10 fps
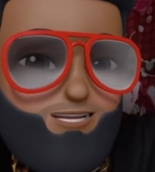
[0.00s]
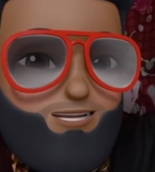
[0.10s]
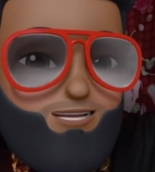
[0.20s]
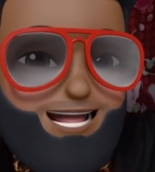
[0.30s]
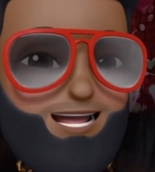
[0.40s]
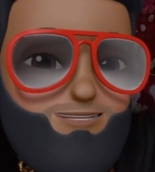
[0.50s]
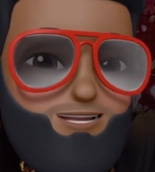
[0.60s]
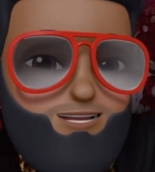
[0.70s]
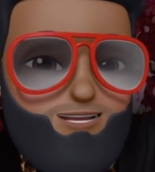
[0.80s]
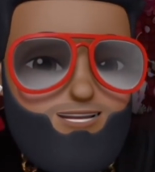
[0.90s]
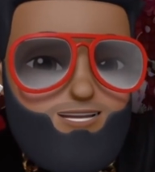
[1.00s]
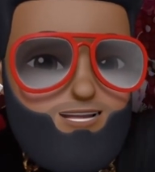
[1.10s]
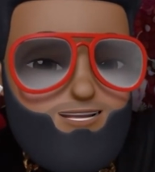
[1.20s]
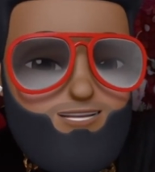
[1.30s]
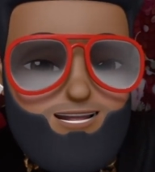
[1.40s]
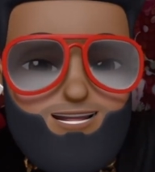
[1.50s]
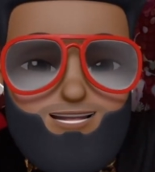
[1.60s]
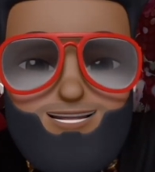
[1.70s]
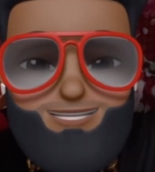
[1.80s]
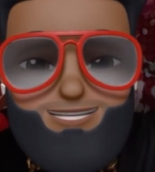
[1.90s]
Damn, it, it's another it,
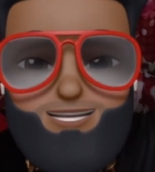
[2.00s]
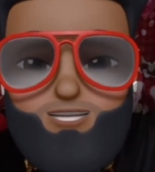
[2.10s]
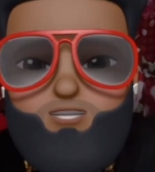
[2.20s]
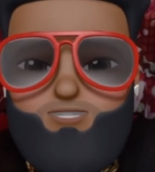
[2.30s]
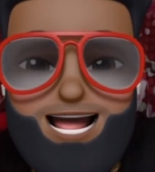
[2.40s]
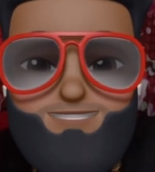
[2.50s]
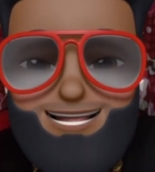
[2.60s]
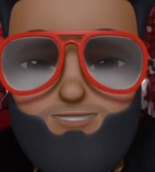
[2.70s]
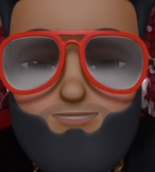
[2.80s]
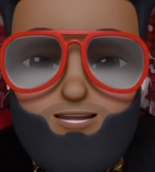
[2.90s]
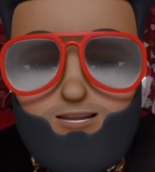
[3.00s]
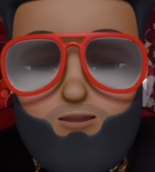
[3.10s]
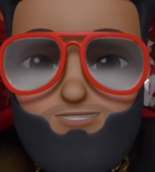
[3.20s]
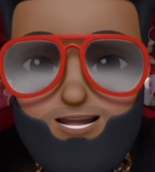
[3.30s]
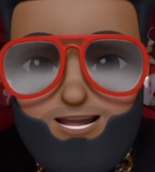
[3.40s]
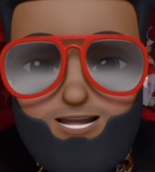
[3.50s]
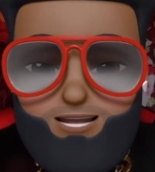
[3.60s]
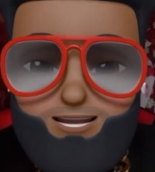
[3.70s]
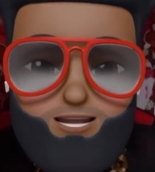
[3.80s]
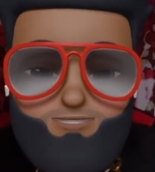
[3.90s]
it's another tribe that's big over here.
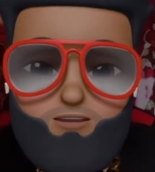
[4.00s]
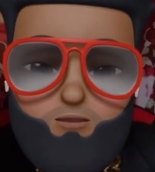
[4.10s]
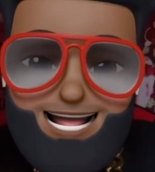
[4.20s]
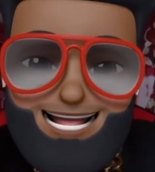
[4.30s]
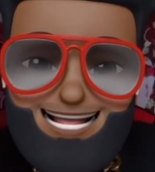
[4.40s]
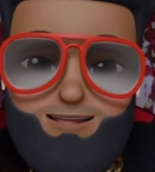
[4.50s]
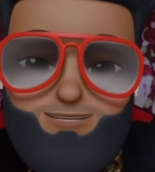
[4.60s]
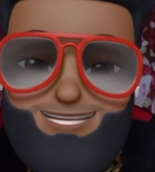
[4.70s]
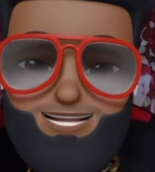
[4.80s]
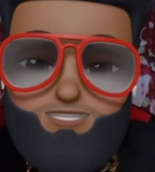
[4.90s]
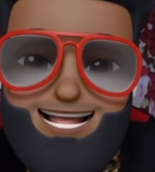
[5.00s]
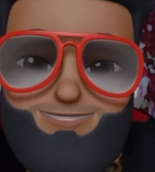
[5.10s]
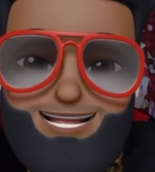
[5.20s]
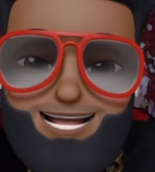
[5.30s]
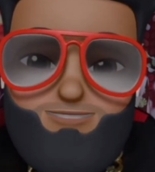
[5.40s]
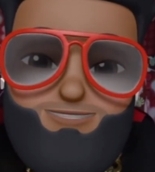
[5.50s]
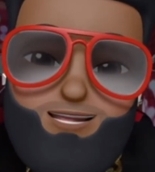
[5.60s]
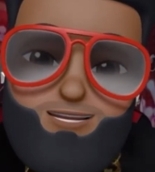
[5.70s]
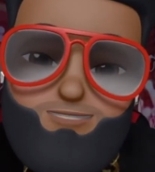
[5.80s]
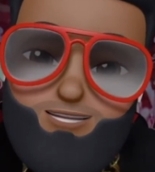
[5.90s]
If you ain't down with their tribe, they ain't
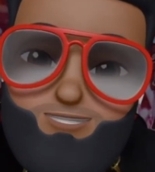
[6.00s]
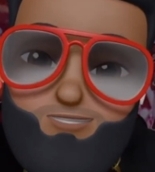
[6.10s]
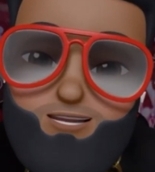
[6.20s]
fucking with you.